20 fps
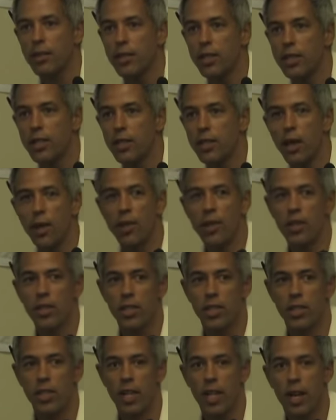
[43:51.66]
see, I think
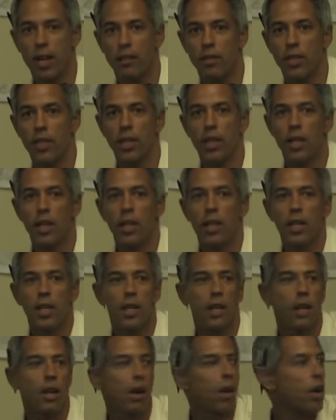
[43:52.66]
she's left.
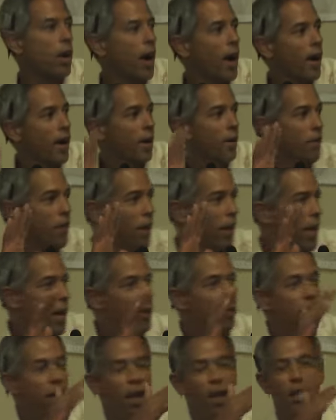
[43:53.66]
Hi, Avel.
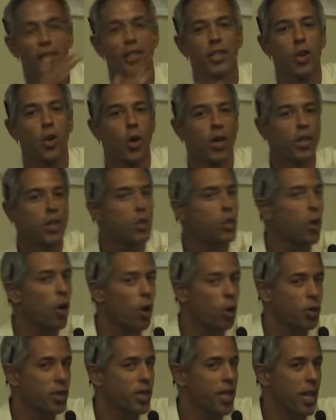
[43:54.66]
Avel is going to
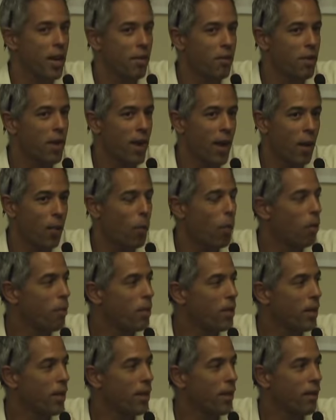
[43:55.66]
host that event. I won't
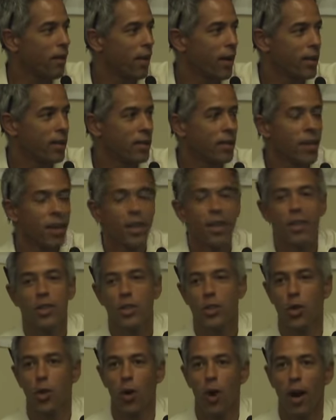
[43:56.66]
be here. And
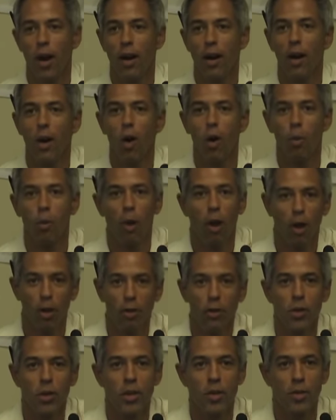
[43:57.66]
so I hope all
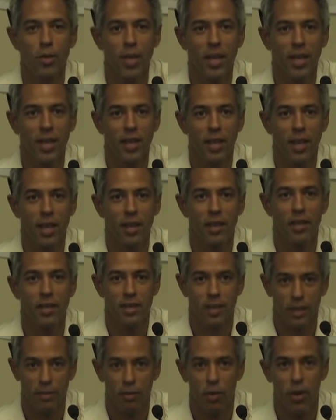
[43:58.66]
of you can be in
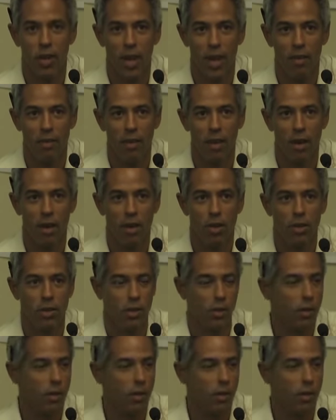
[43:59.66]
attendance for that event also.